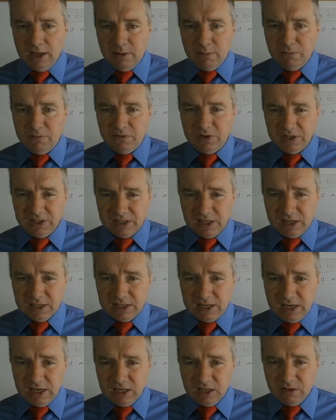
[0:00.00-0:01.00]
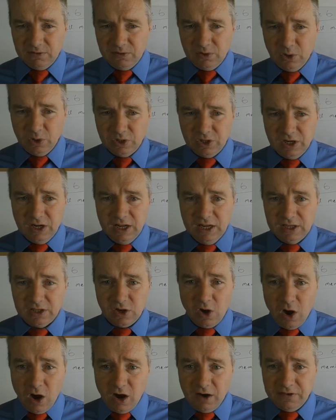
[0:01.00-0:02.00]
facilitated diffusion is
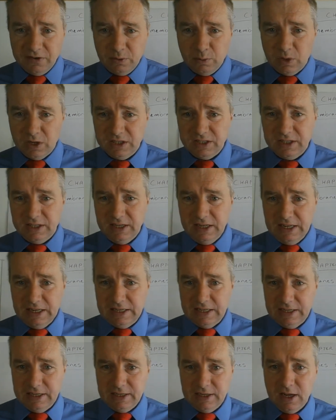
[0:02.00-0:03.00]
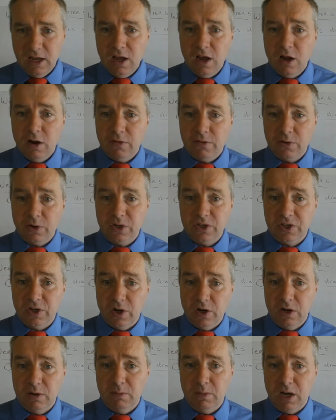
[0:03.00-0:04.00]
often what's needed for
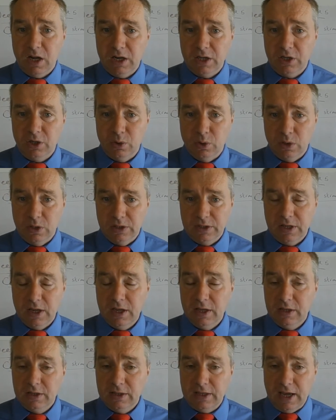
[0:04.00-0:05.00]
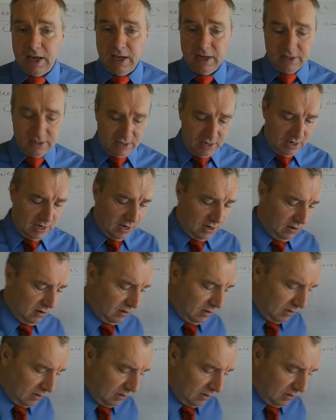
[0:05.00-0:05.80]
certain molecules that are